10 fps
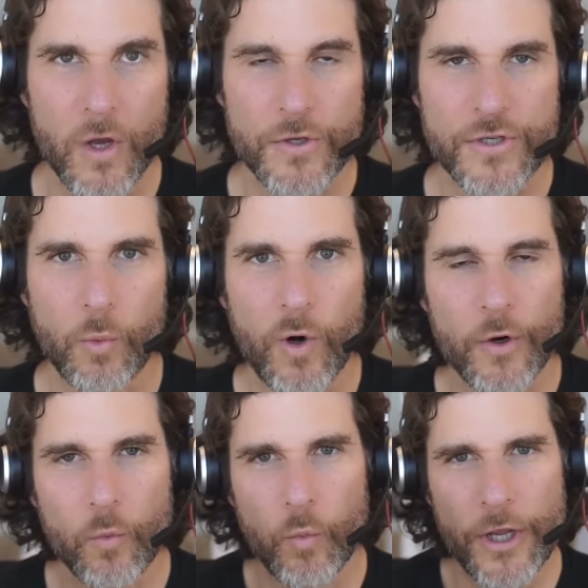So what
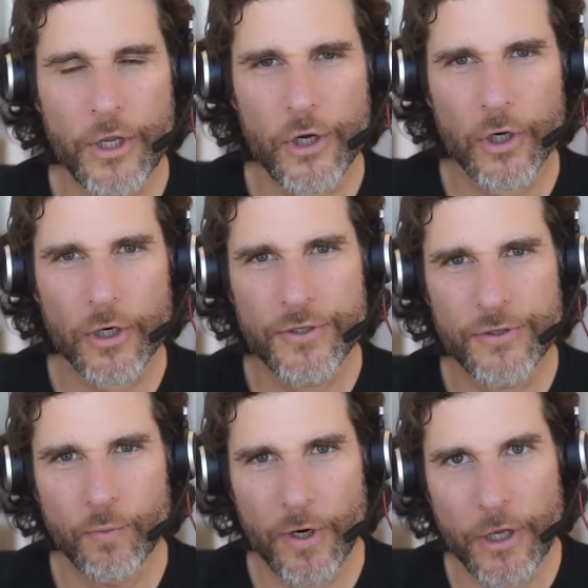what you're
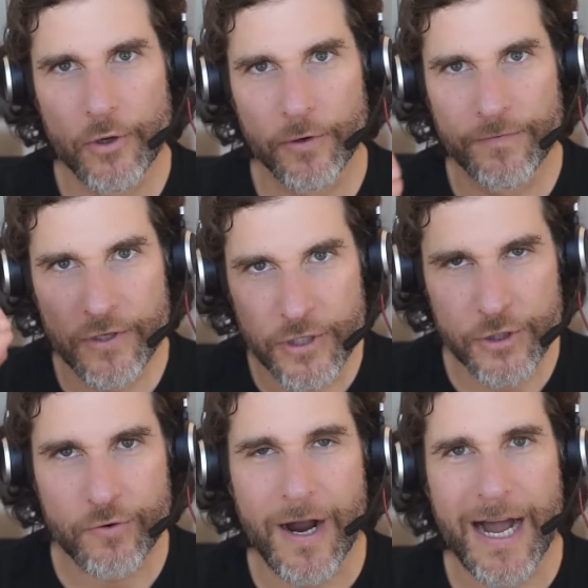what you've
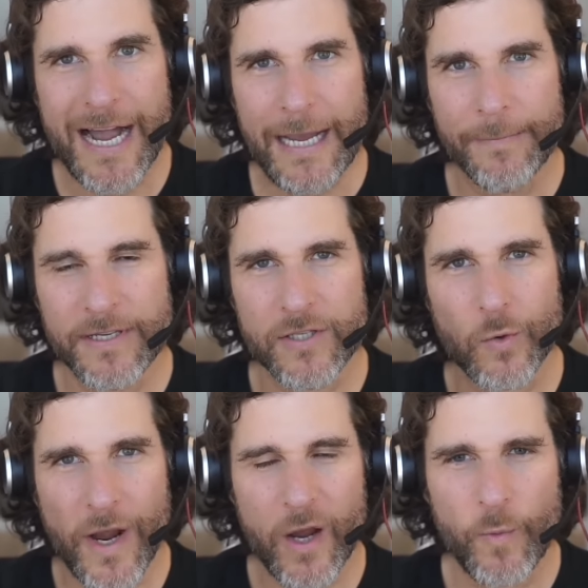described is the
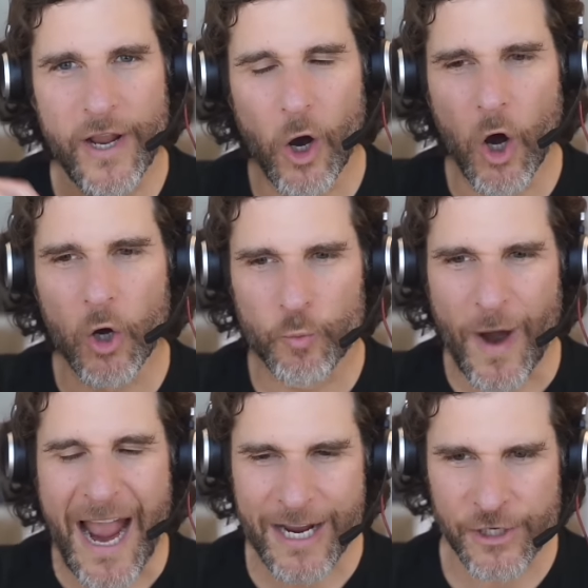way we all
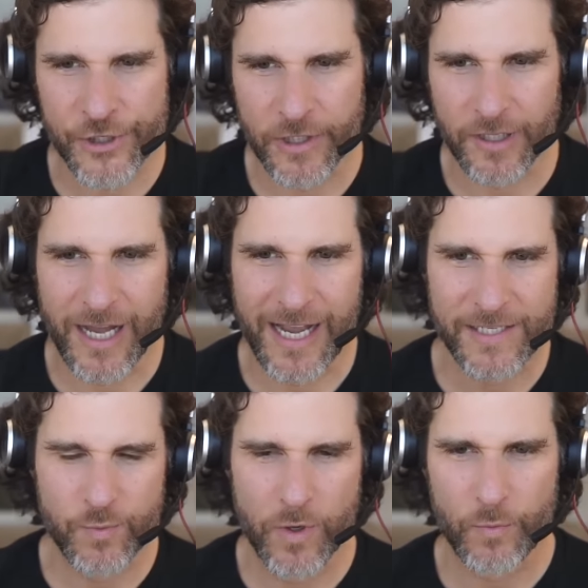
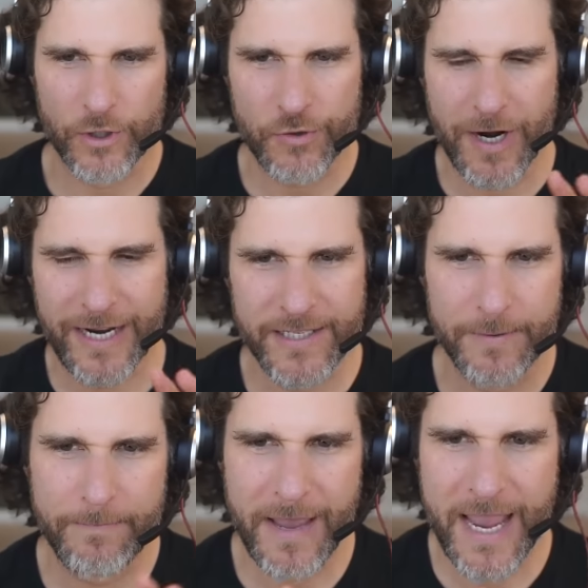rationalize when we're trying to
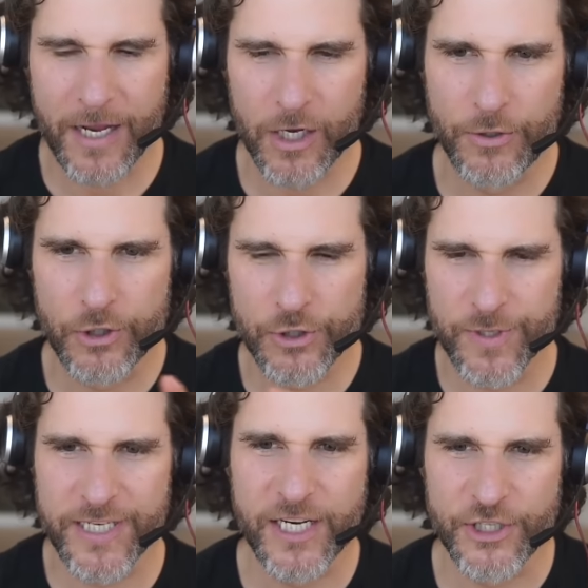make a
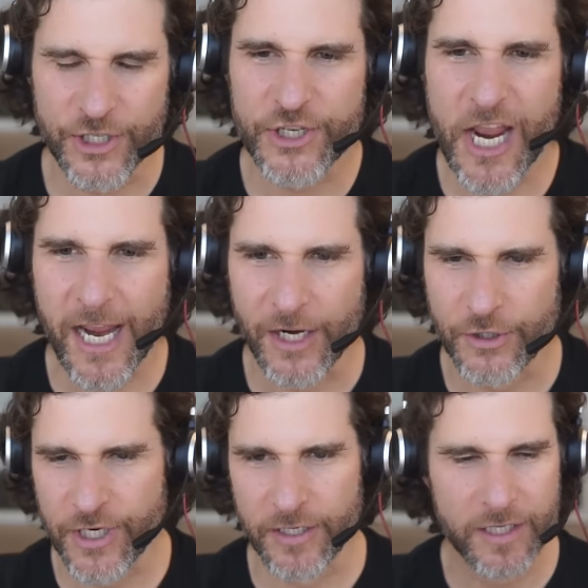strategic
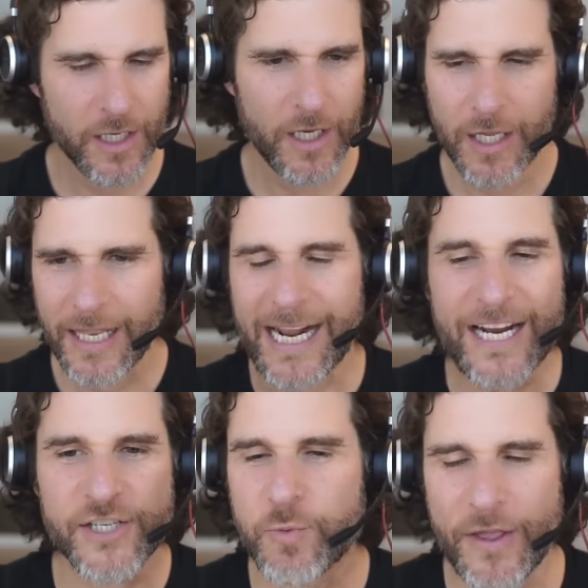change and like I
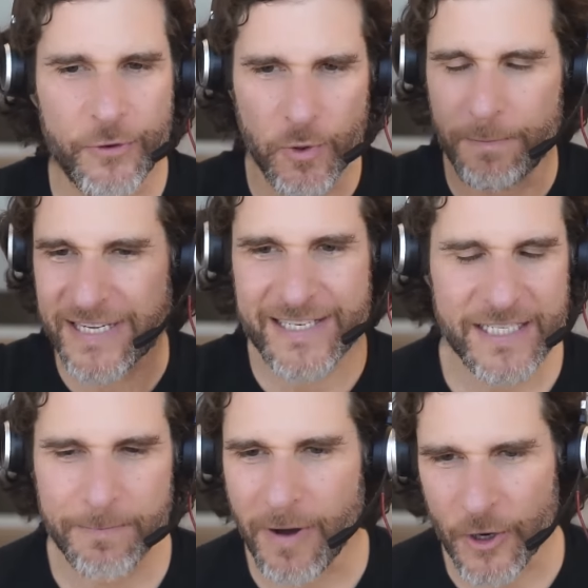just went through a
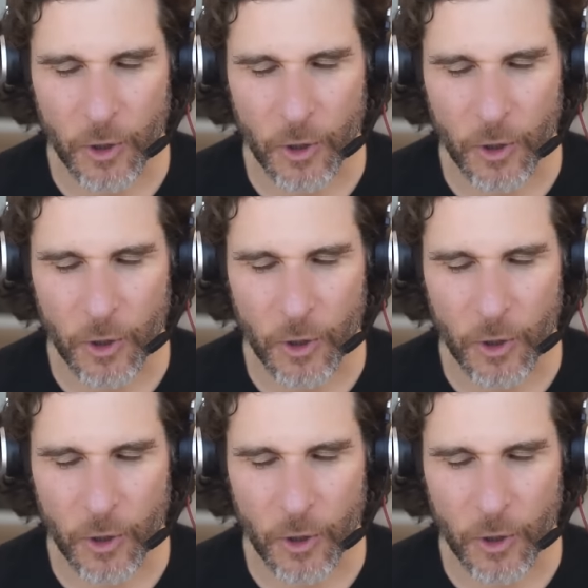business model